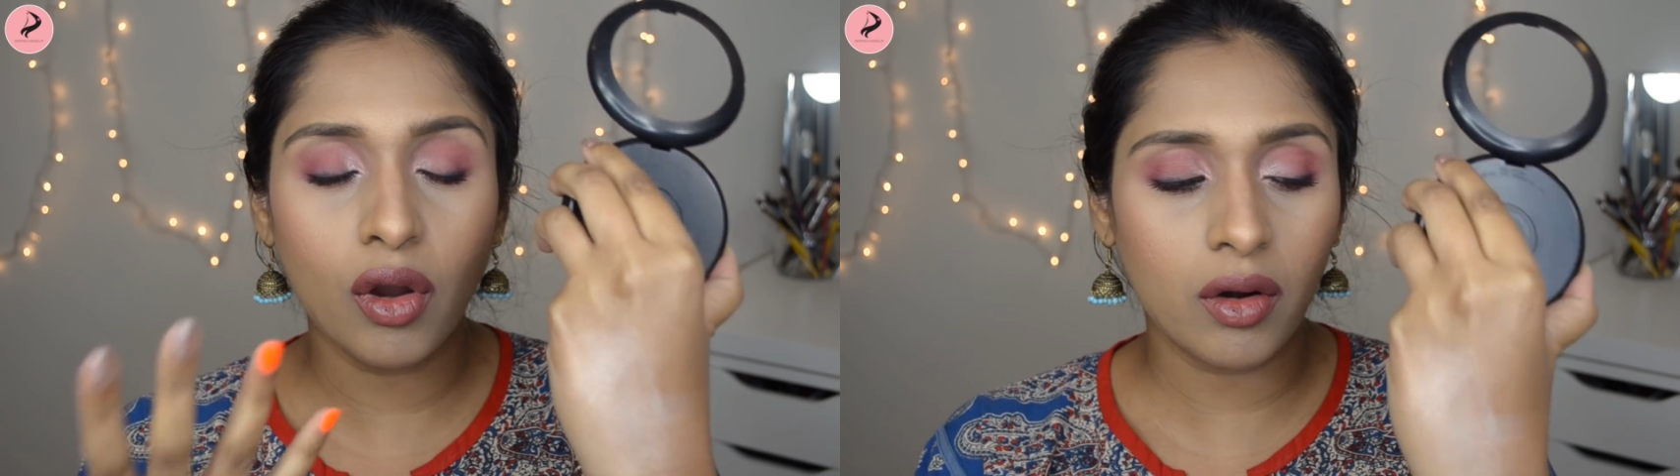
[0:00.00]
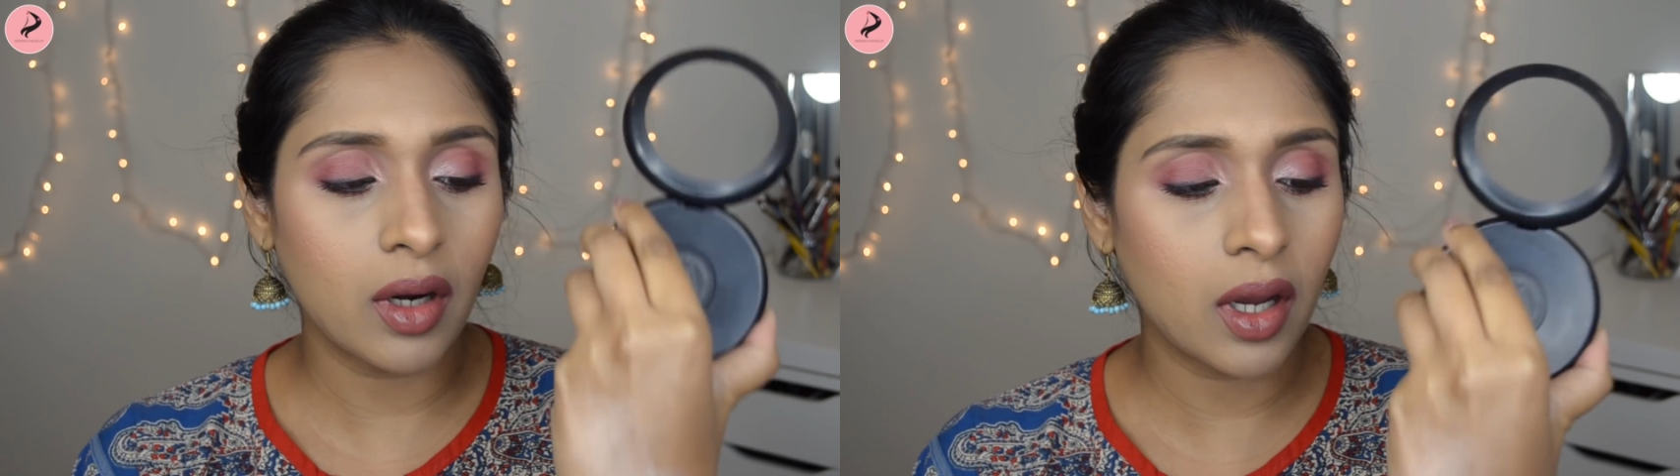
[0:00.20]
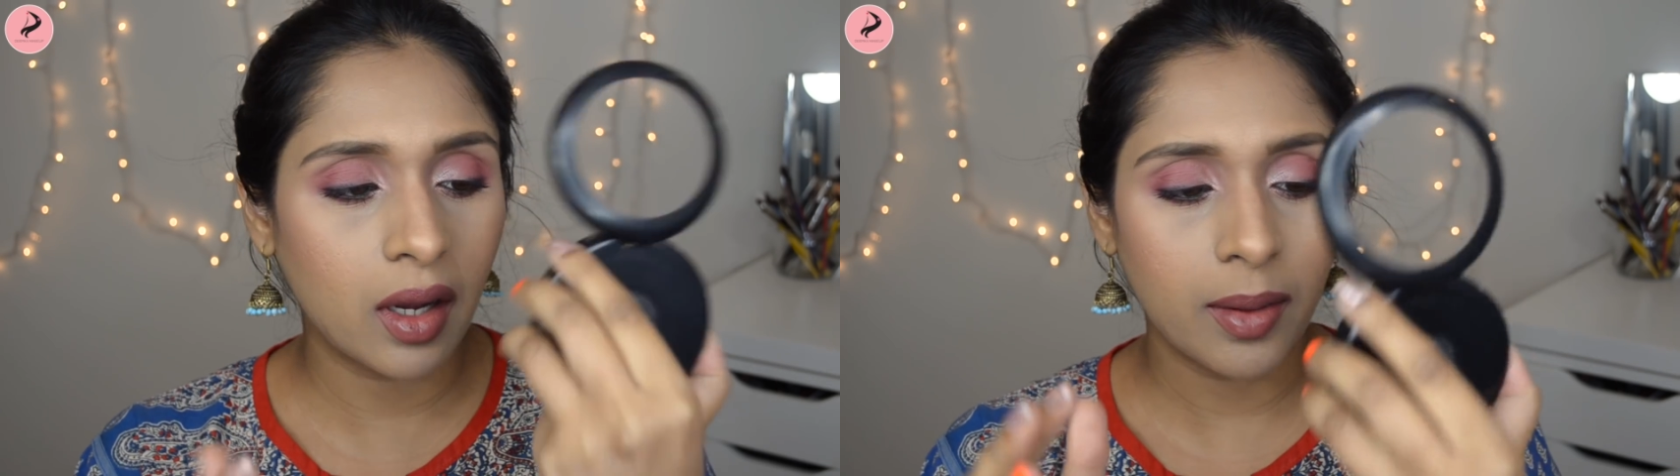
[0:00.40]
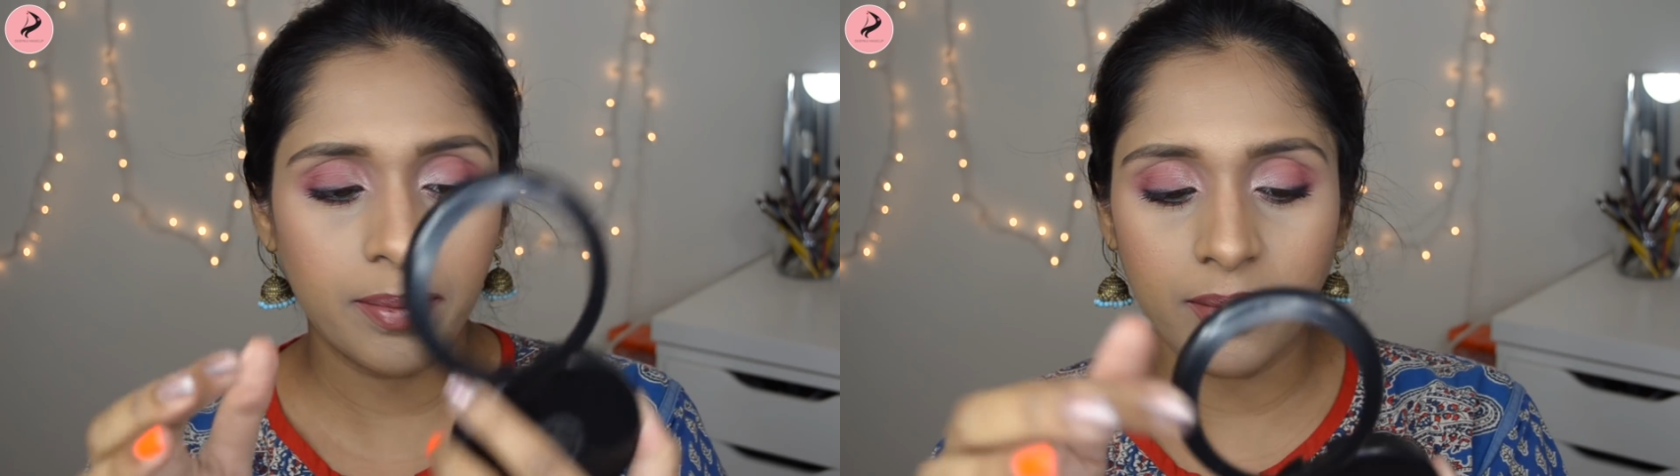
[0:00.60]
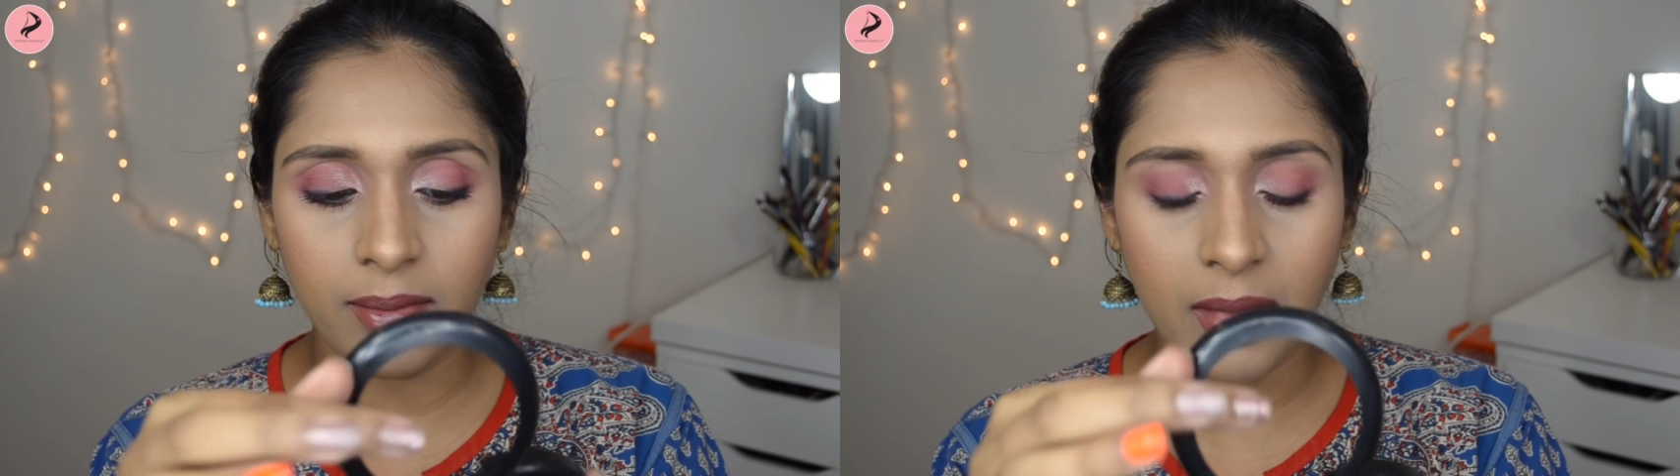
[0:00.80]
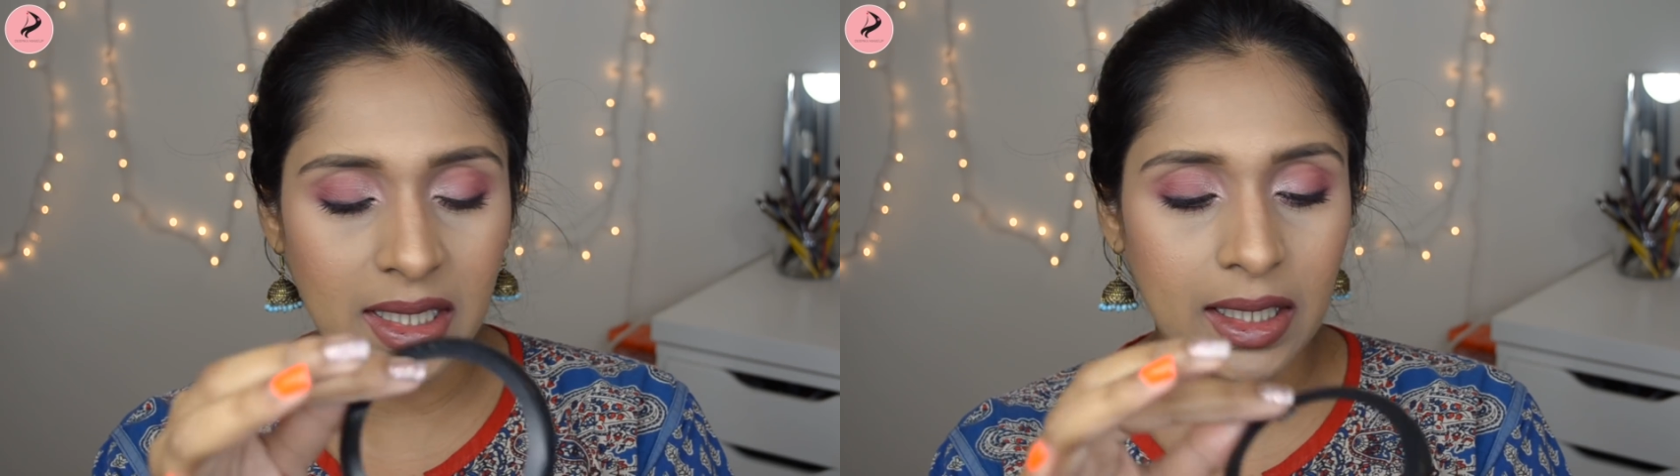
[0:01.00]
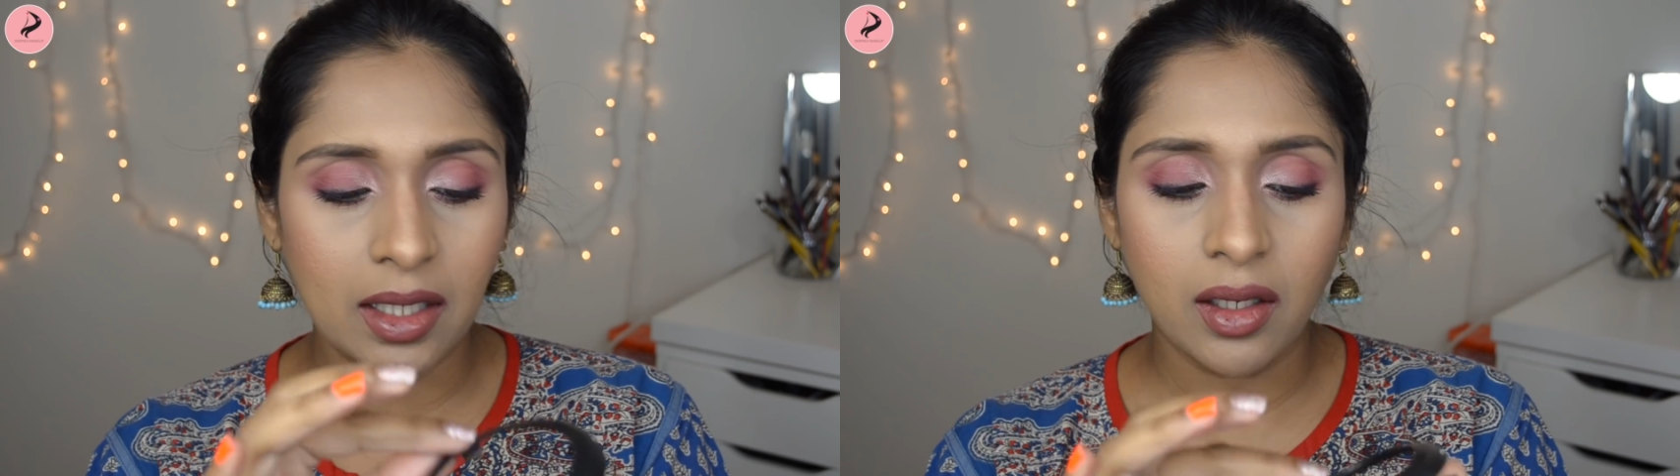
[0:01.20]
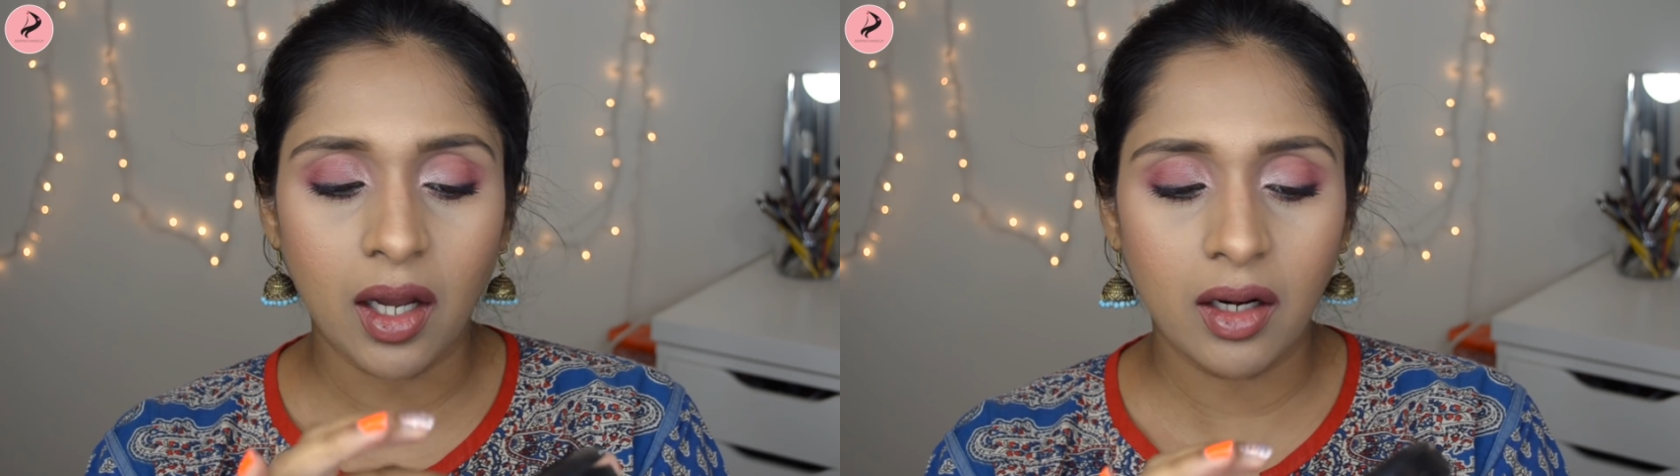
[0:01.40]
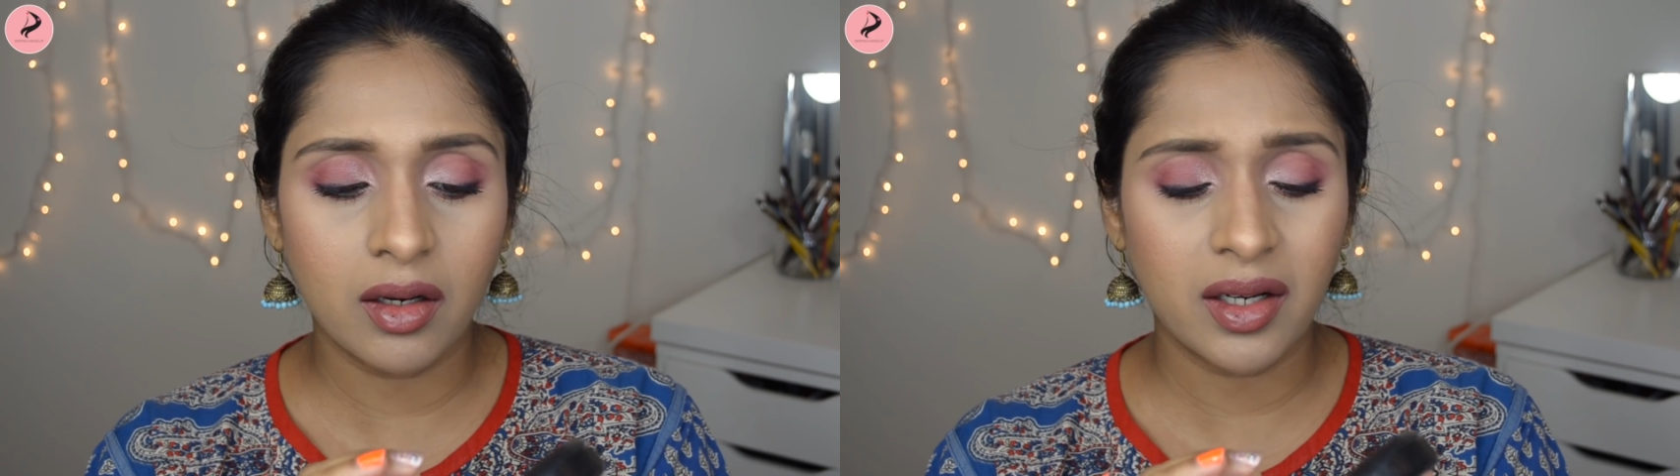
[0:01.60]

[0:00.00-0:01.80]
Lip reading: on my skin color,